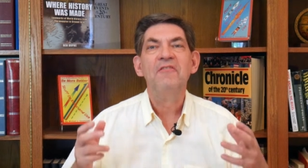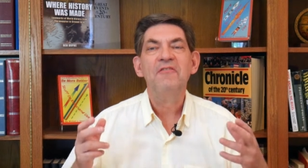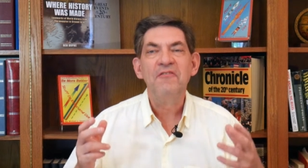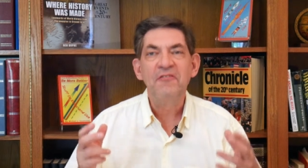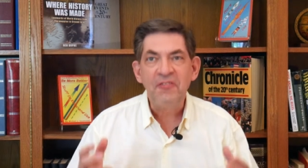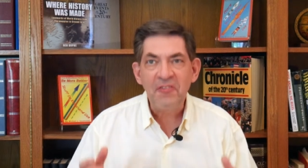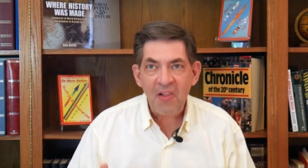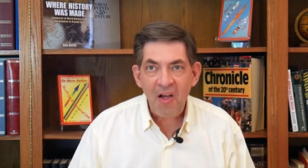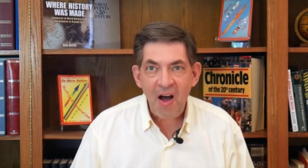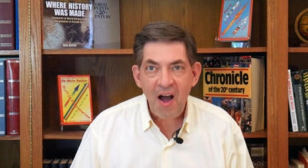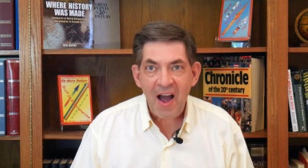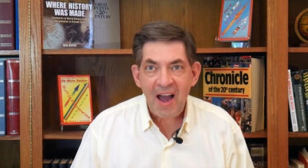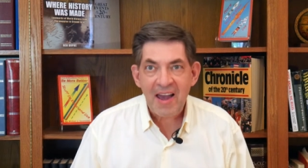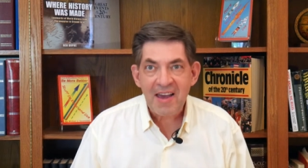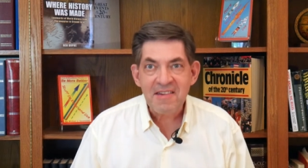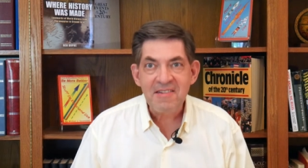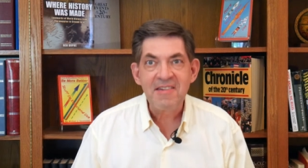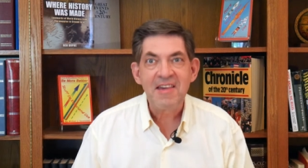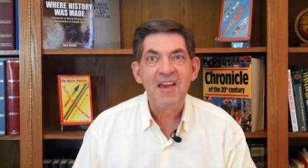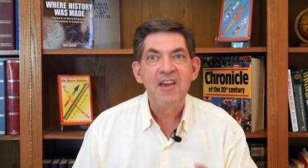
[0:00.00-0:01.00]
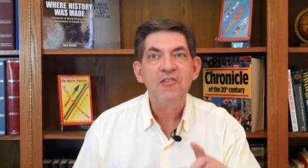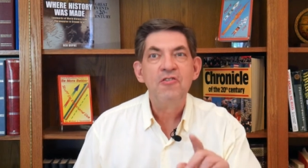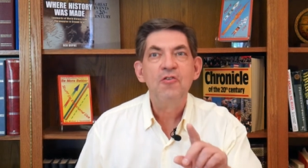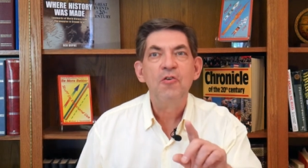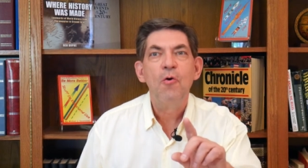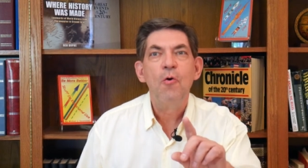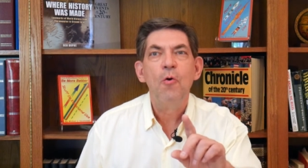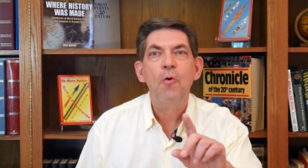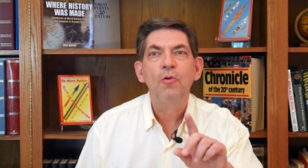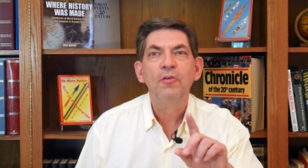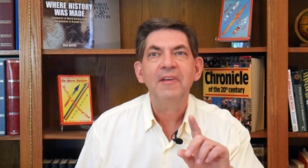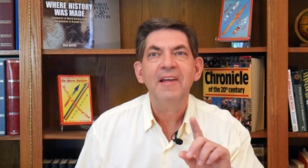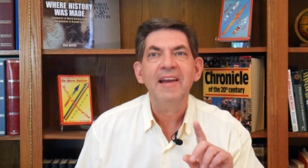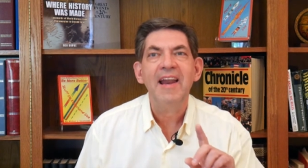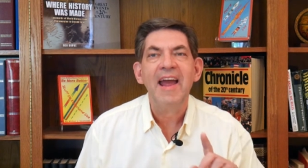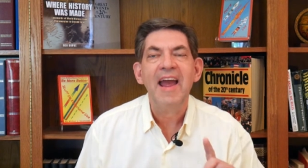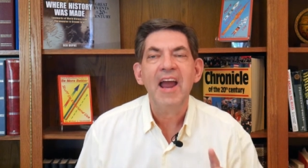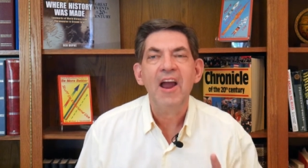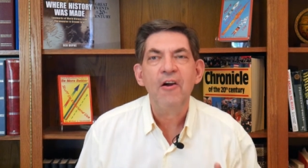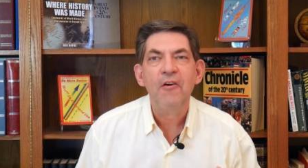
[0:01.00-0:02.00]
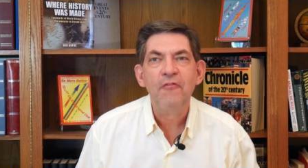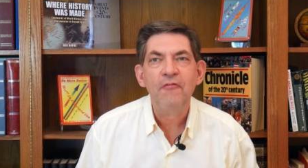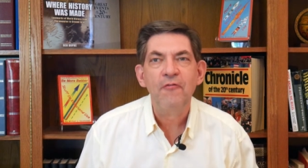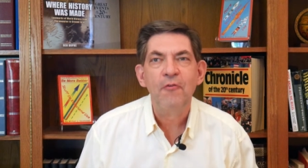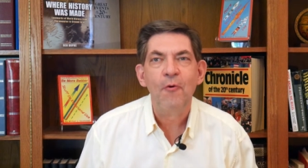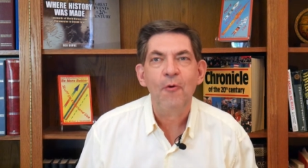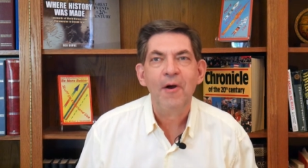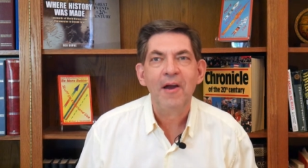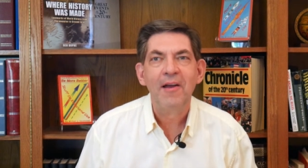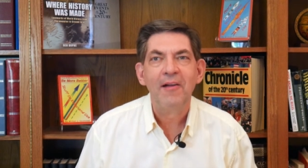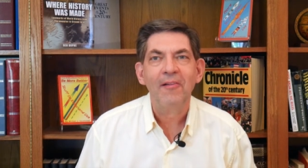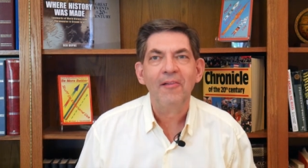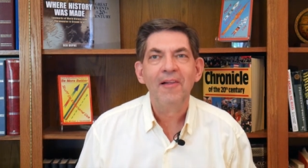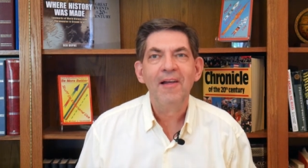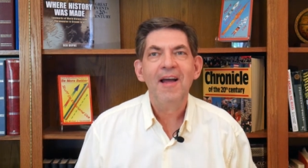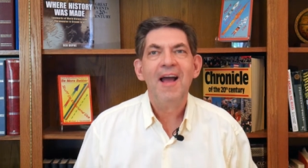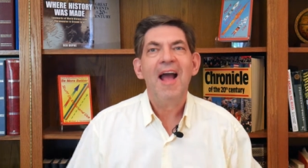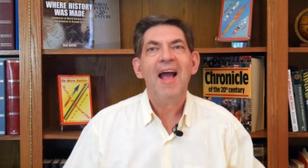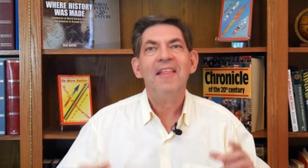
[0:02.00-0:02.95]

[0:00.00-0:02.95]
flies is called an airfoil,